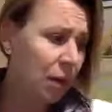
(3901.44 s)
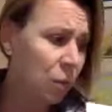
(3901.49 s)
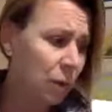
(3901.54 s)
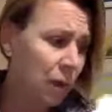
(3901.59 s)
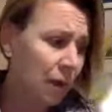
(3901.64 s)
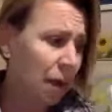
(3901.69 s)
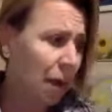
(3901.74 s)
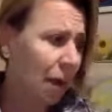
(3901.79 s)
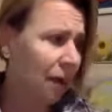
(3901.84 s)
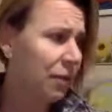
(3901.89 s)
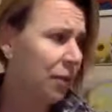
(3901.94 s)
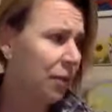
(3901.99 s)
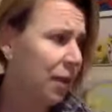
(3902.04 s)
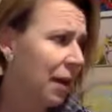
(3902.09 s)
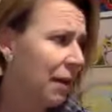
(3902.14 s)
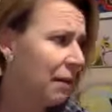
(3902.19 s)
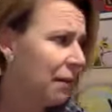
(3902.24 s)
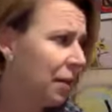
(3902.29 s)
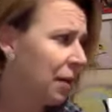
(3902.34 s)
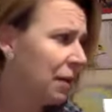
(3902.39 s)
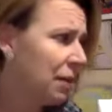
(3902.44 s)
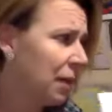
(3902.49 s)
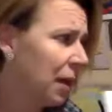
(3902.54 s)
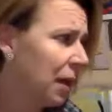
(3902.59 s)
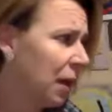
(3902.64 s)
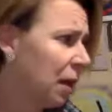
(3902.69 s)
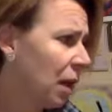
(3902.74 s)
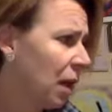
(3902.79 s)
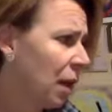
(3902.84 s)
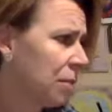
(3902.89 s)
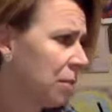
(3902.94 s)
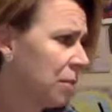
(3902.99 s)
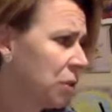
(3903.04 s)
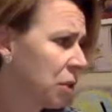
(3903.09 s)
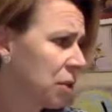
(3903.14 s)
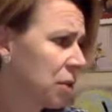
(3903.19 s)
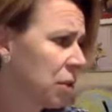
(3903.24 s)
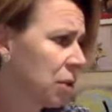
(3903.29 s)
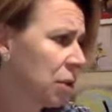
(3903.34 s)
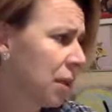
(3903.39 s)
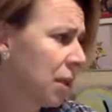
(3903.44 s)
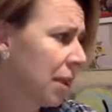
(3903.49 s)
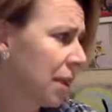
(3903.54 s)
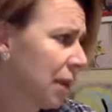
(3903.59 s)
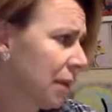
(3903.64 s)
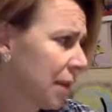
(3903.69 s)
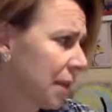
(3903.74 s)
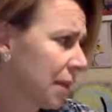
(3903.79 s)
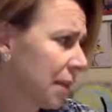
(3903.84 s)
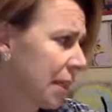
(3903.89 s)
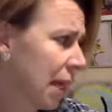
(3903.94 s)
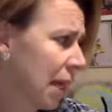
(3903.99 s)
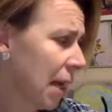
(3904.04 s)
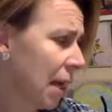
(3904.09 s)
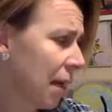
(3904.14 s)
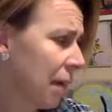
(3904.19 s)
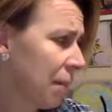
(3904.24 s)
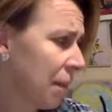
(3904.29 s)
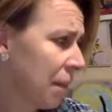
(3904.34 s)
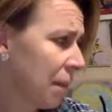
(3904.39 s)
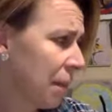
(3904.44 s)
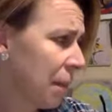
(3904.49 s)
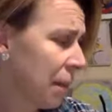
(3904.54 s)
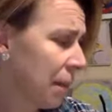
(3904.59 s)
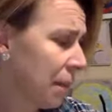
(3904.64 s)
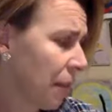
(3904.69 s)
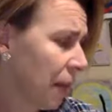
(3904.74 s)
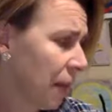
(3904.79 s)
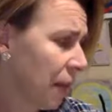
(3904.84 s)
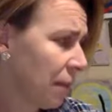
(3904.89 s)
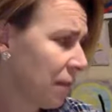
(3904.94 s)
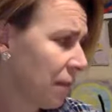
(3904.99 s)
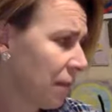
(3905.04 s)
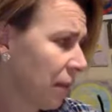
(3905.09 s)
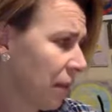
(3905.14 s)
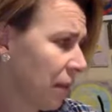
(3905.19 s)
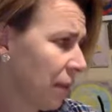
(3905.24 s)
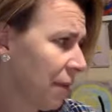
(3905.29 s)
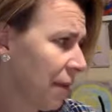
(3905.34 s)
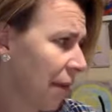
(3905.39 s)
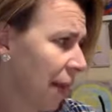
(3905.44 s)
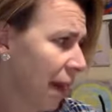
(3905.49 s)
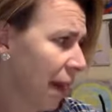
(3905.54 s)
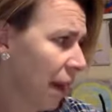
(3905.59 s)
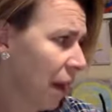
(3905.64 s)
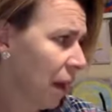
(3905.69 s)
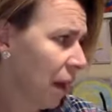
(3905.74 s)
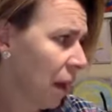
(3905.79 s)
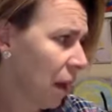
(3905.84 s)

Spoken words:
we covered everything. I'm just looking at the time and being mindful of that.